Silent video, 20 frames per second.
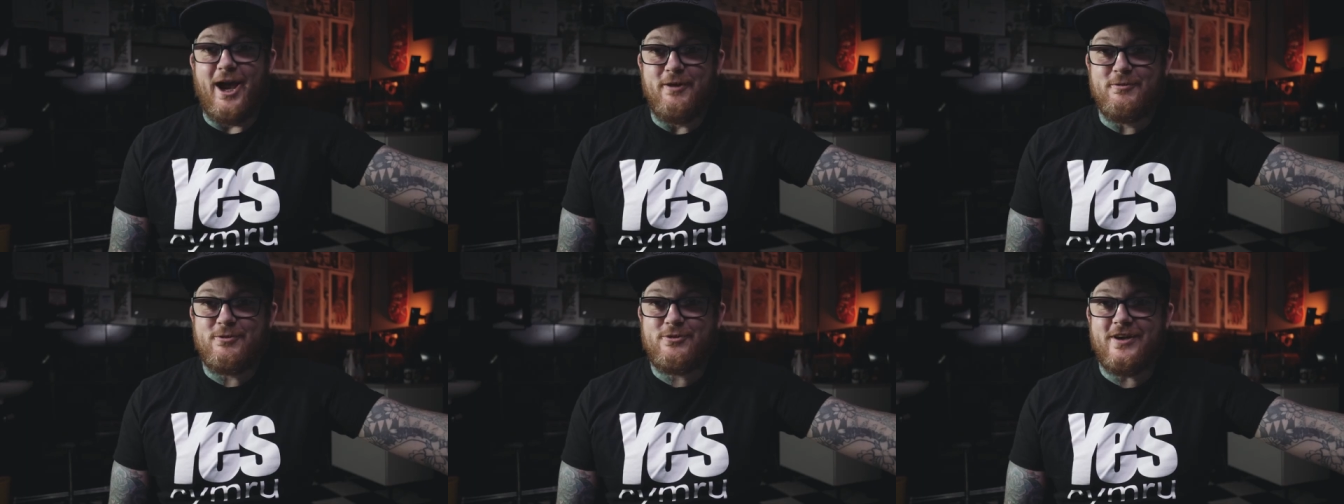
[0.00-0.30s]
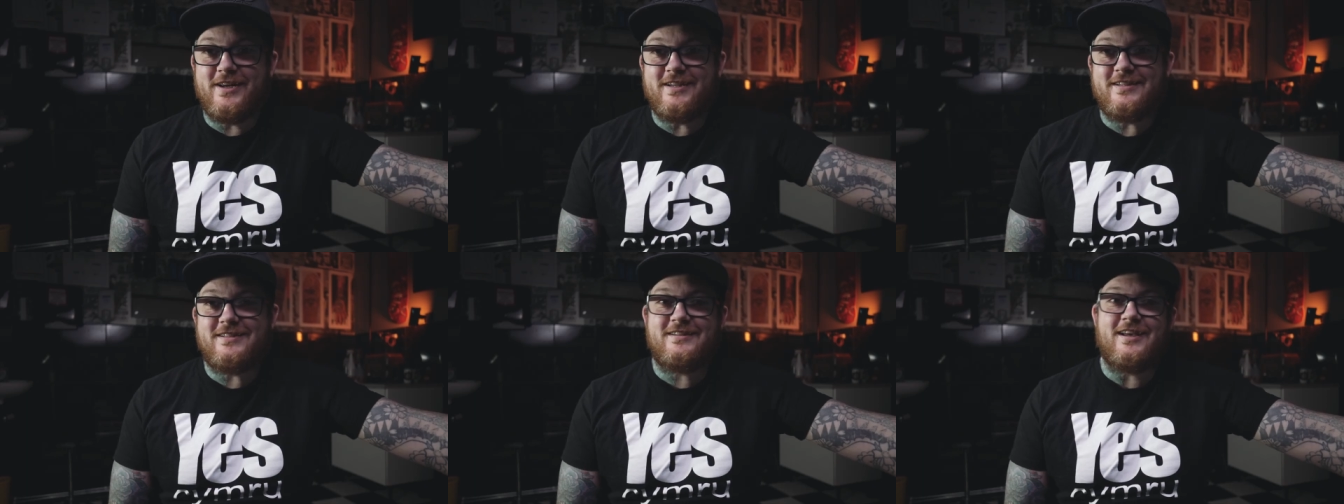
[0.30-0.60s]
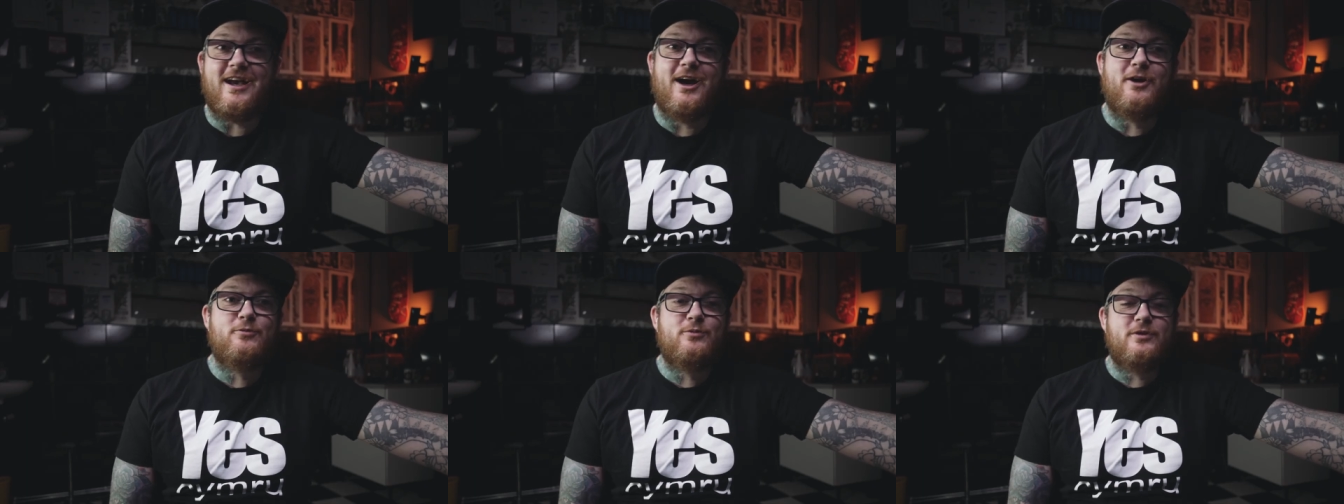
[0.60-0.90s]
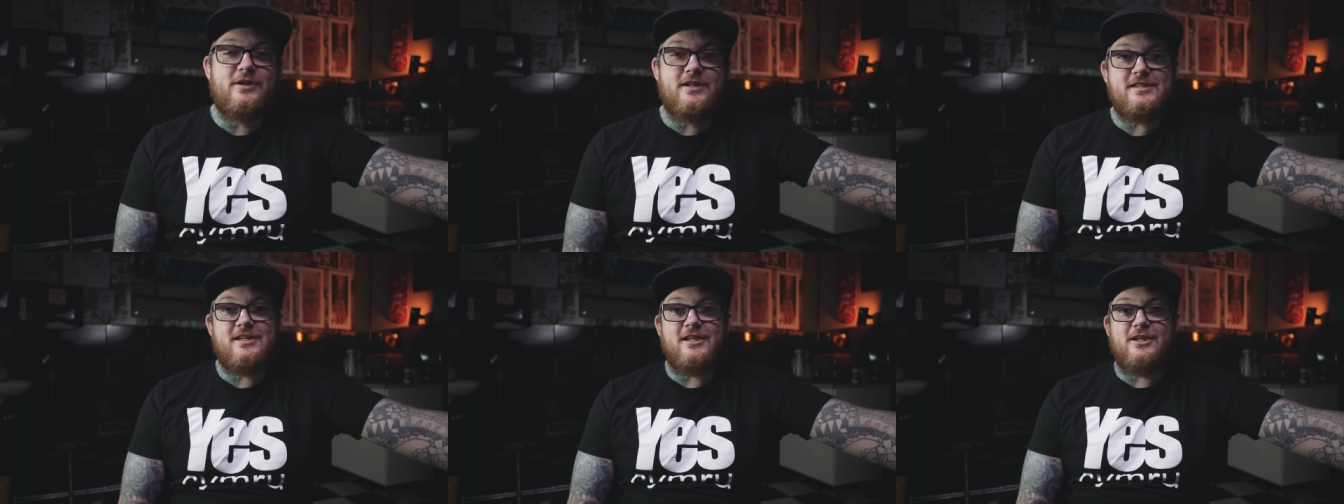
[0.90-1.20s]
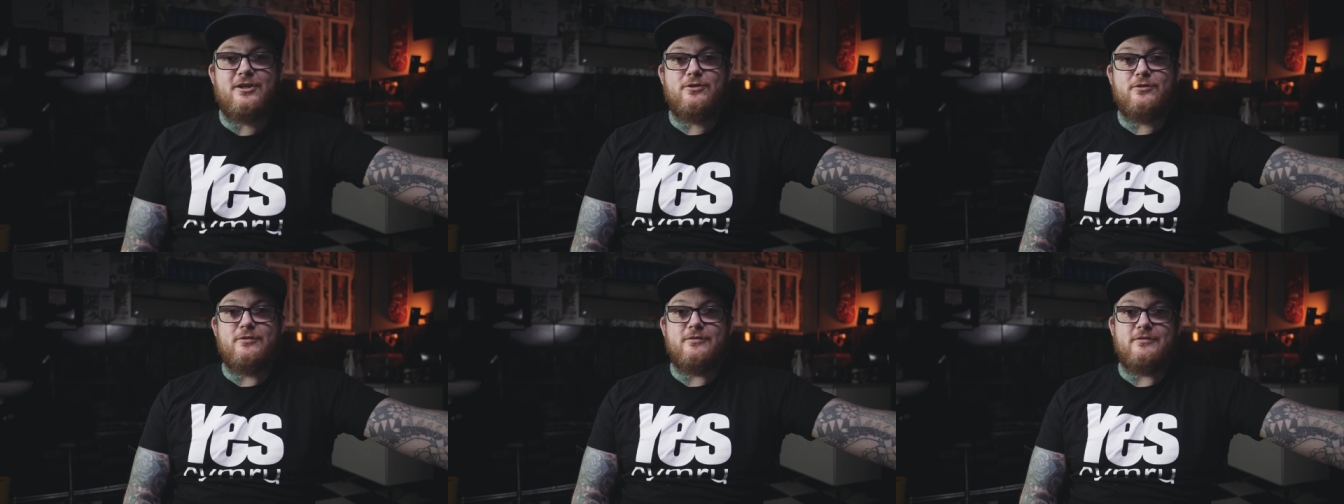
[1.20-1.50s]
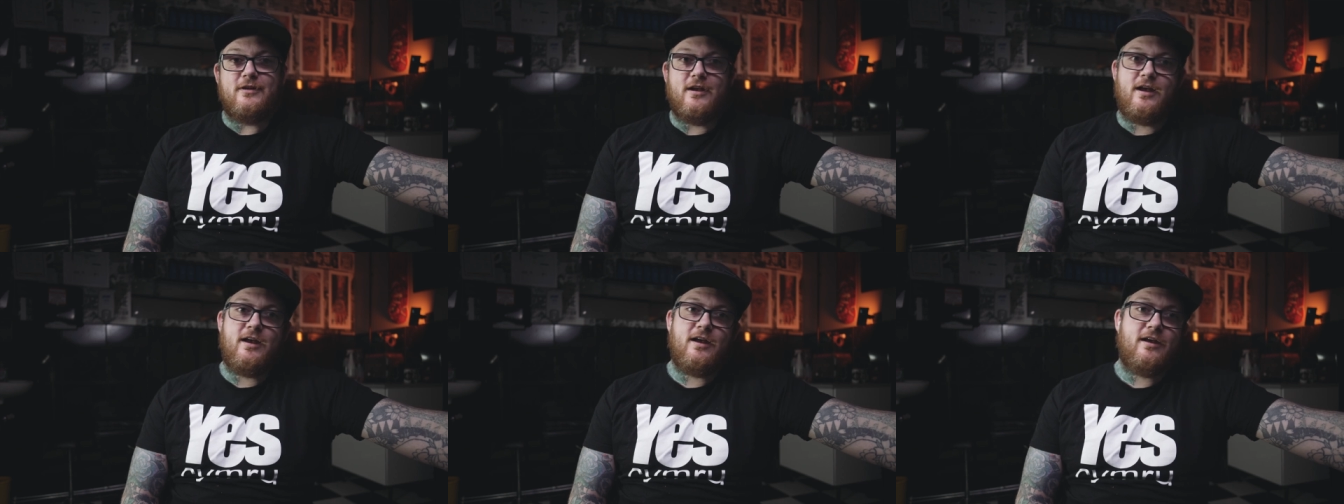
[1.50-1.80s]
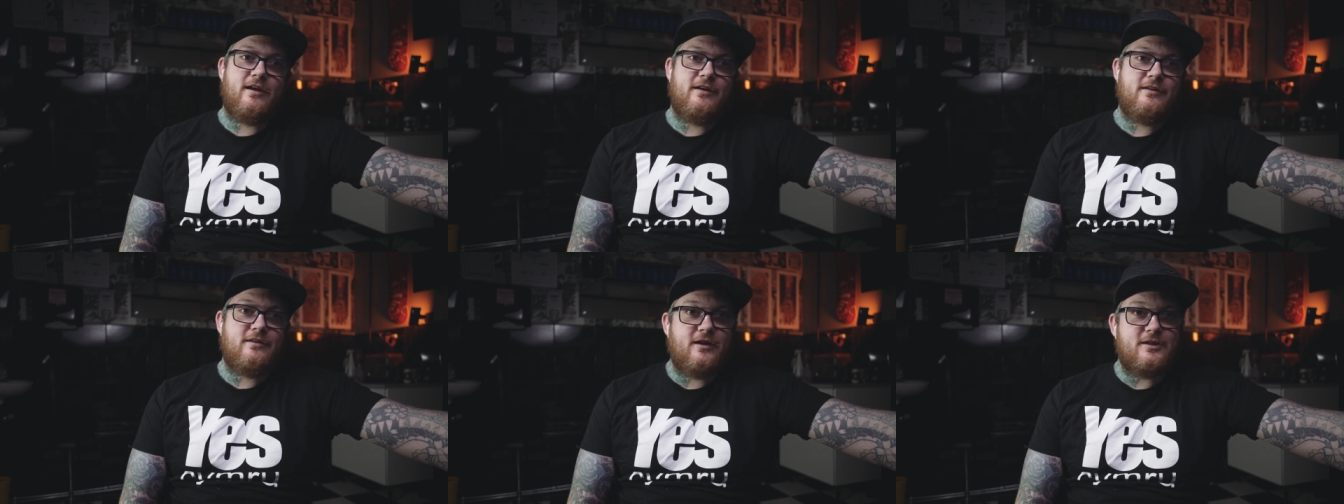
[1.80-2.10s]
I'm Chris, and we'll see you
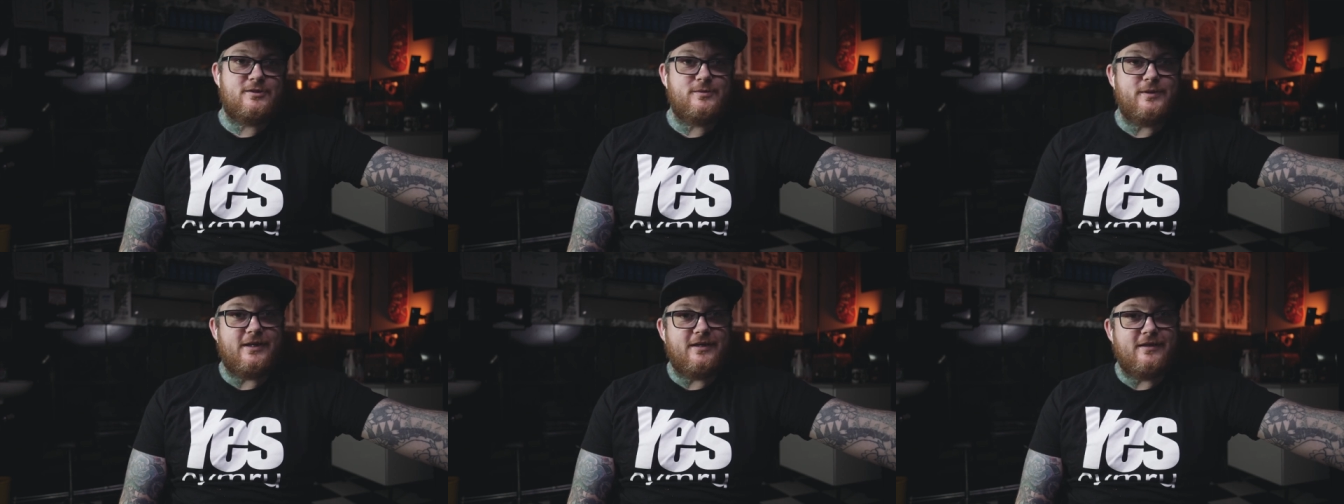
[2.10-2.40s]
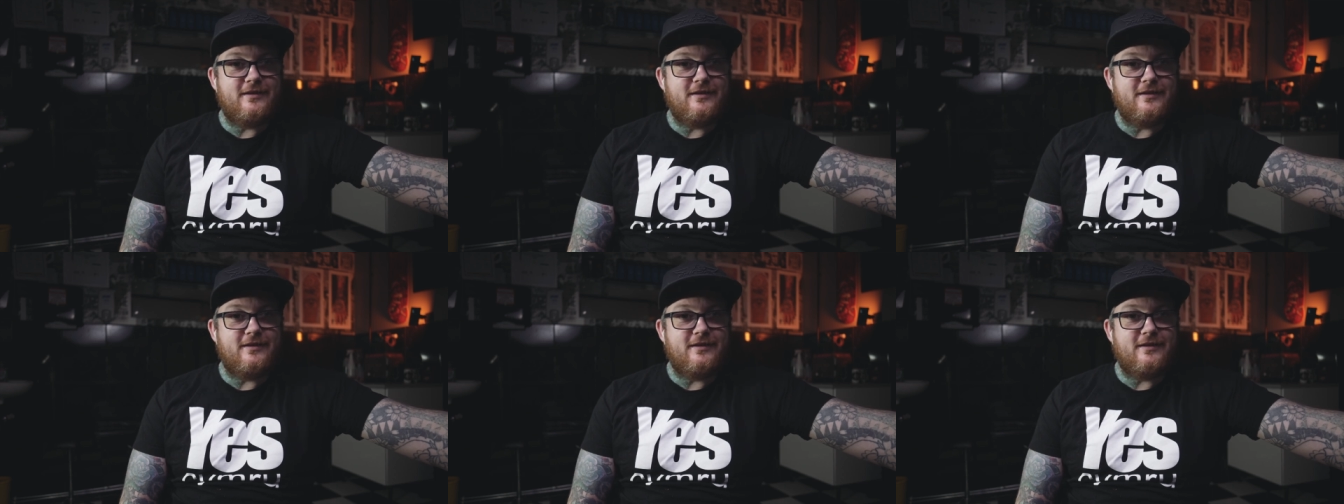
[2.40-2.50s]
next week,